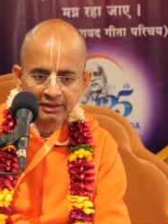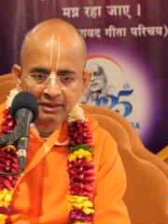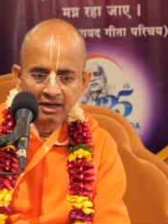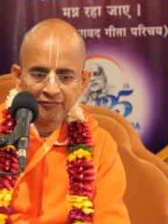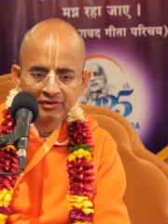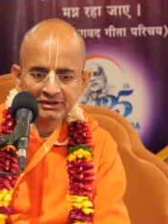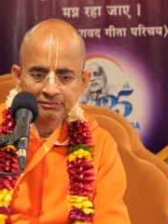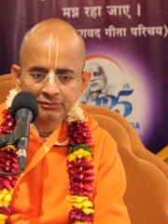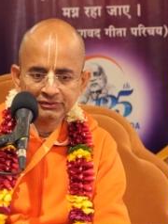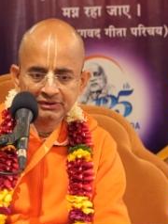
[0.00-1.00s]
And the
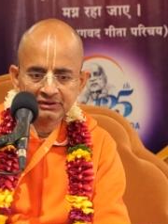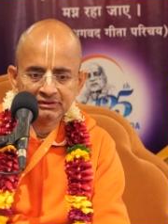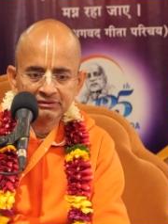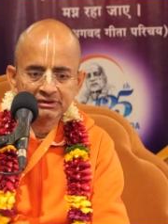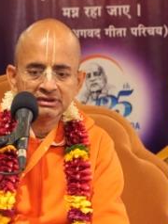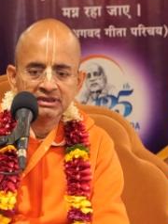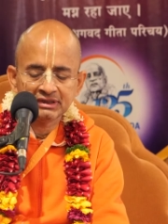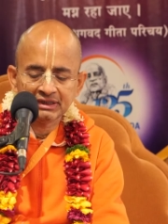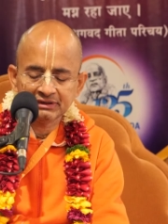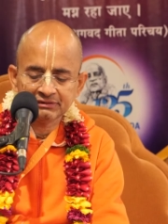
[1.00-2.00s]
confidential portions, Krishna
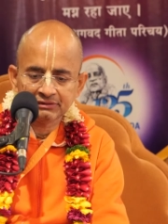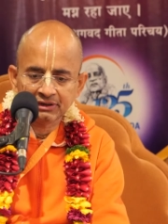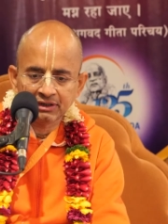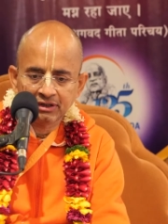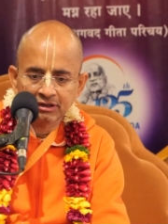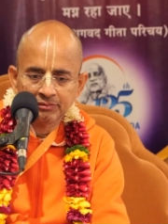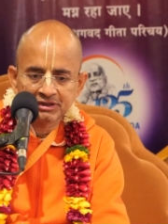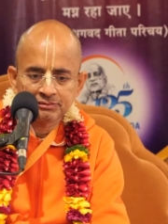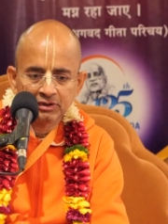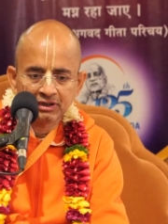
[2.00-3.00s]
says, are not to
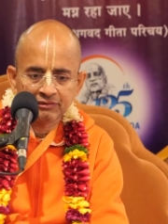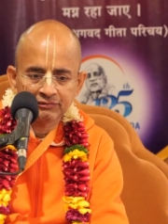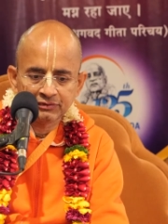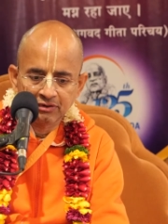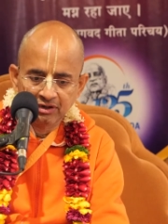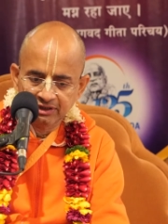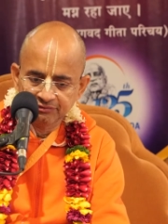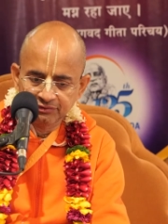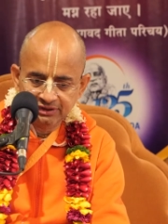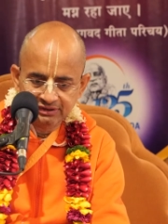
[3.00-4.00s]
be spoken to
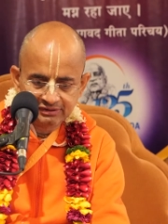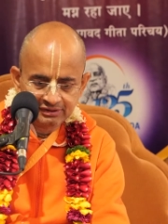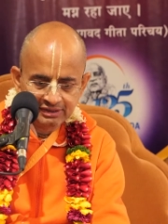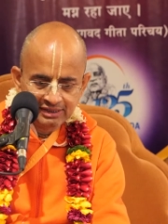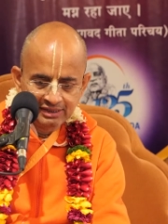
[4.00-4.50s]
non-devotees.